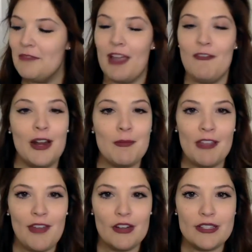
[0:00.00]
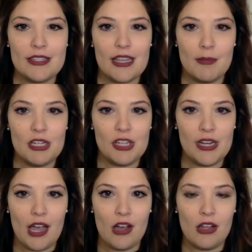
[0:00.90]
one of my favorites is going to be
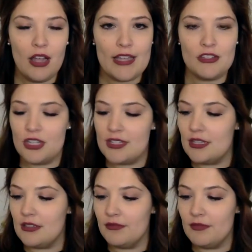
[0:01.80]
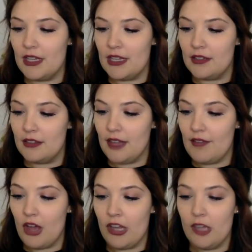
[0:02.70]
Chanel. It's just the Le
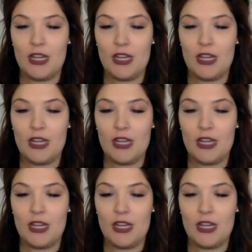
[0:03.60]
Volume de